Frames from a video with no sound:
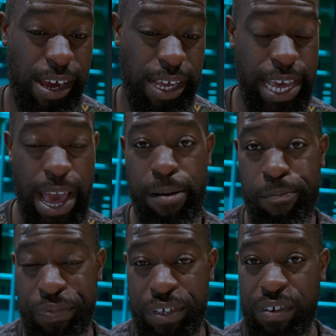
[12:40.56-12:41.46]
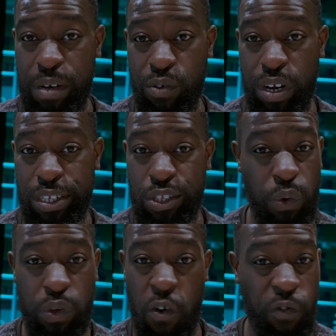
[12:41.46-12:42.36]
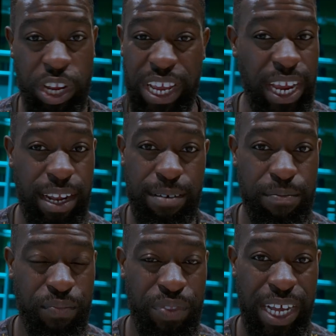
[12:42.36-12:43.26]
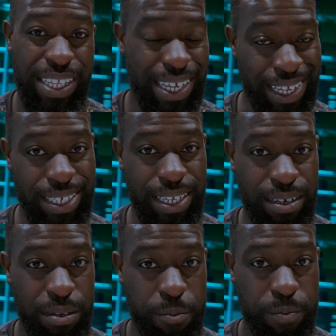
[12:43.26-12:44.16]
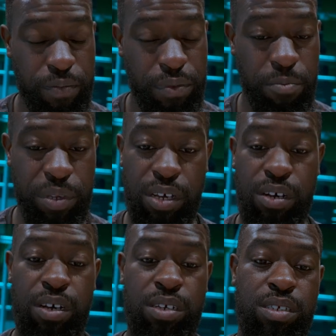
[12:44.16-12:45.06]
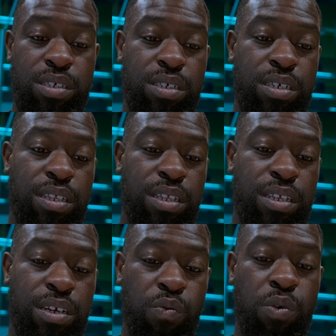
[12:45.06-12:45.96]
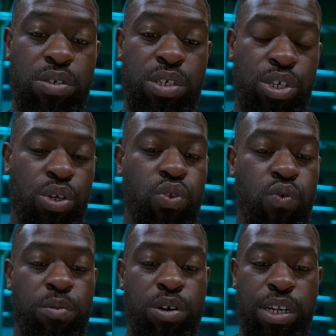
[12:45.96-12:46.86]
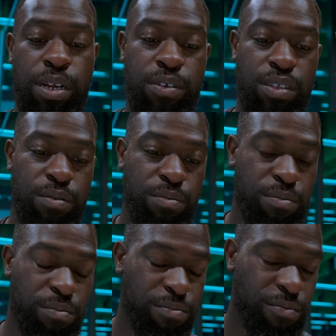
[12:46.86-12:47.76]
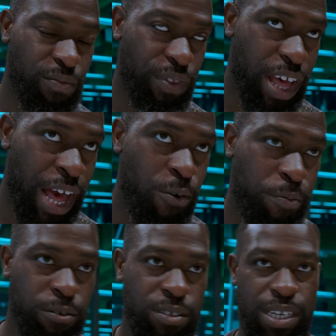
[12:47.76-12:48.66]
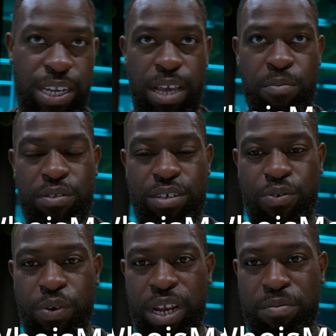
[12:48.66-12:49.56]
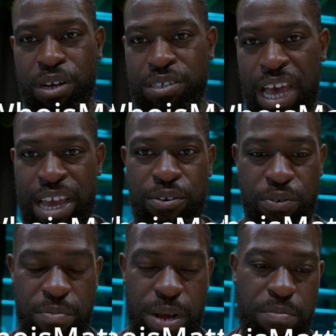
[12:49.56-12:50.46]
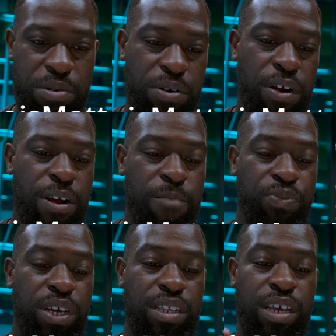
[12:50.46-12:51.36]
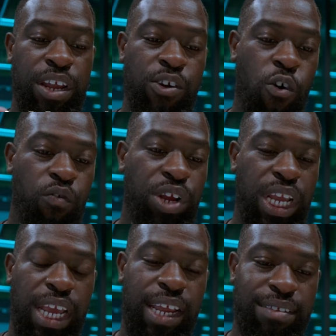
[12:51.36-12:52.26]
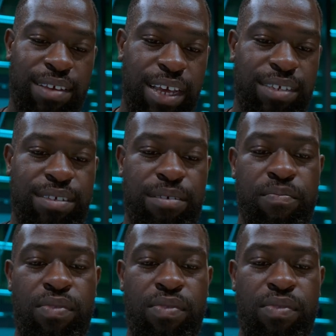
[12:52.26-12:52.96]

Yeah, this camera don't overheat that easily because there was a YouTuber that I will post the name on the screen because I don't remember, did an overheating test